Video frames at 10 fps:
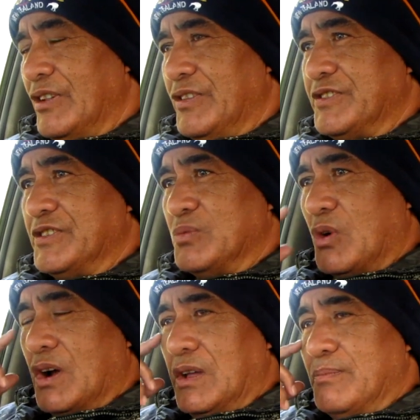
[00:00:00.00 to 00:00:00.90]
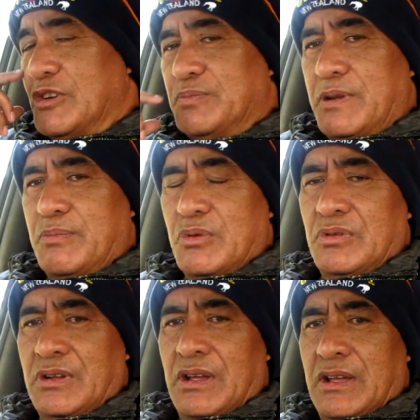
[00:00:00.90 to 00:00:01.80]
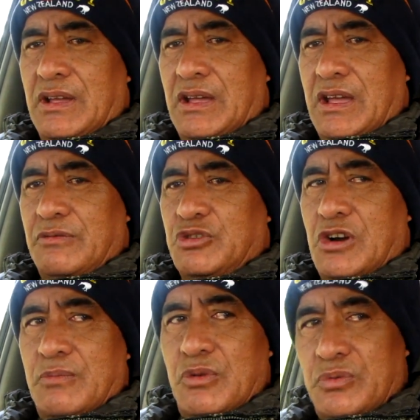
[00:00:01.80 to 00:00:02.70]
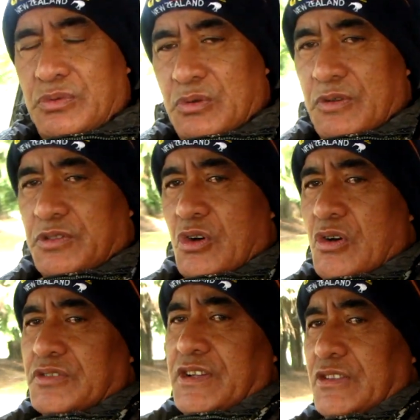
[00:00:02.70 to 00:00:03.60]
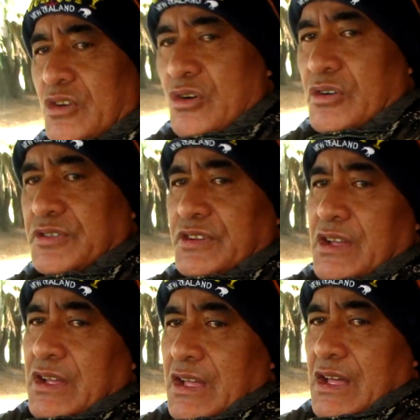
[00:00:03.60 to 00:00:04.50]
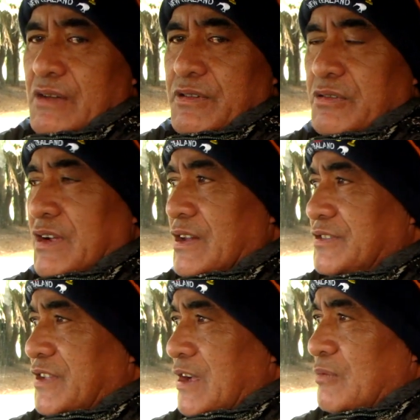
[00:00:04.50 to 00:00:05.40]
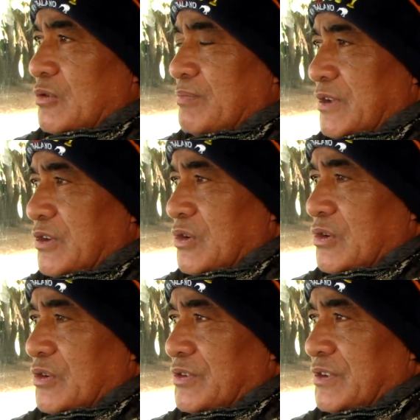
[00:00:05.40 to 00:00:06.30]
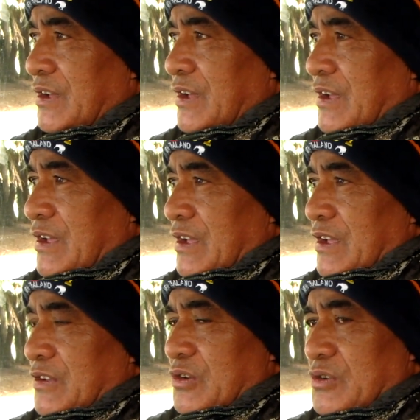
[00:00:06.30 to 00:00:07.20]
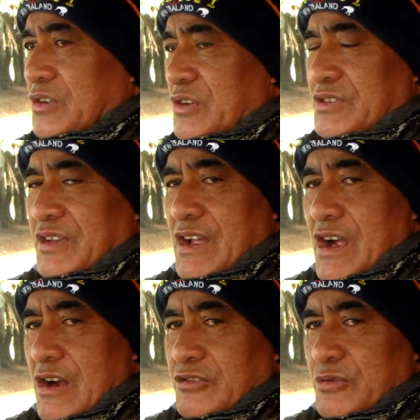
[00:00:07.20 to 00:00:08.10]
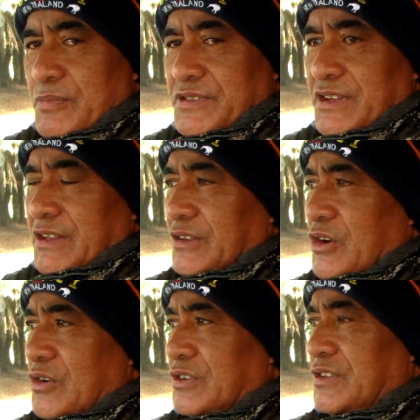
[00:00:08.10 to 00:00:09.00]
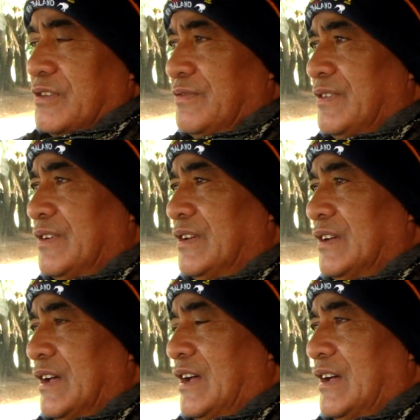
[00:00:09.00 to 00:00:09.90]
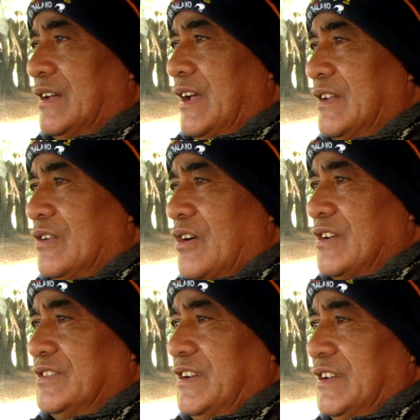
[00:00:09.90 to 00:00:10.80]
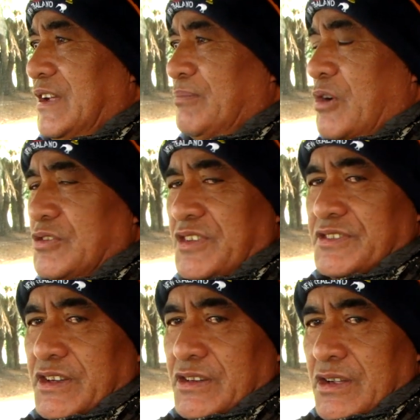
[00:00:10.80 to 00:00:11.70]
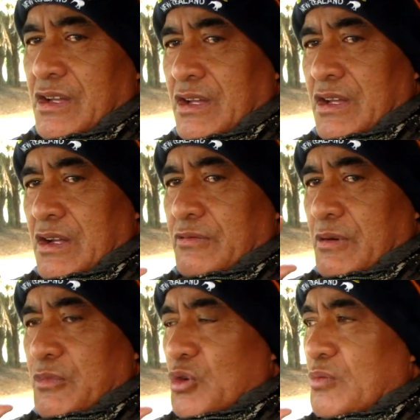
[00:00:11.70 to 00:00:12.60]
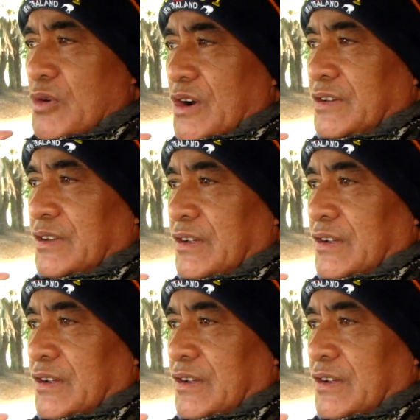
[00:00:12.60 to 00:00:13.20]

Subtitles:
This is why most people have trouble with dogs, and dogs are very unstable, because you're using 100% cognitive analyzing and processing from your mind